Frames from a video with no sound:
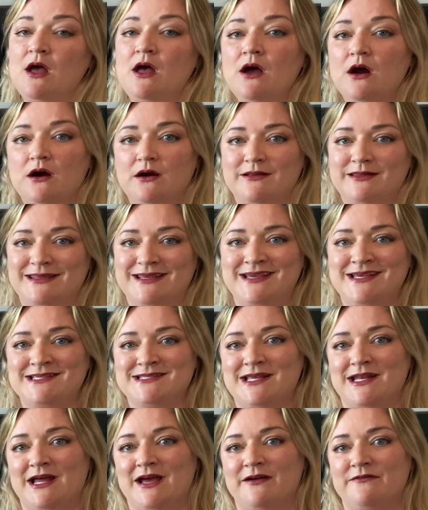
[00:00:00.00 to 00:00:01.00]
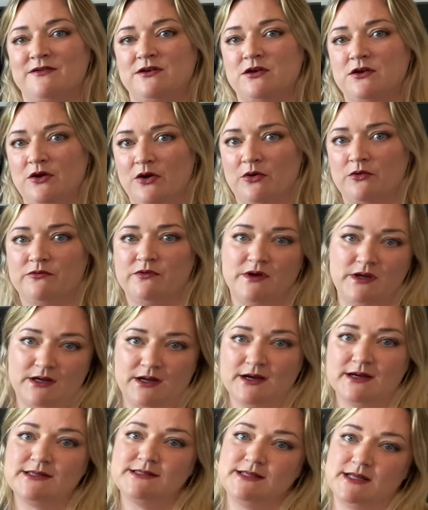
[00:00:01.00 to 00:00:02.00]
are things that have no
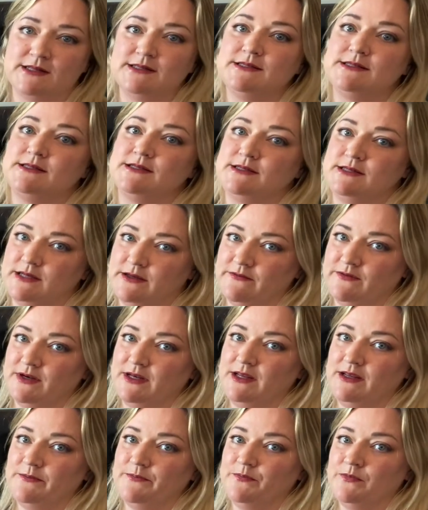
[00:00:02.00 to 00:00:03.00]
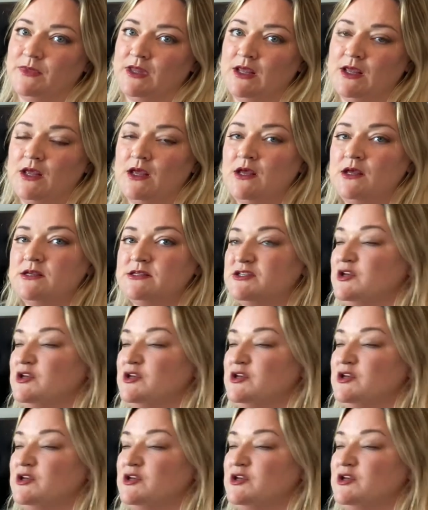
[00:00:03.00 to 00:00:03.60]
redox sensitivity. So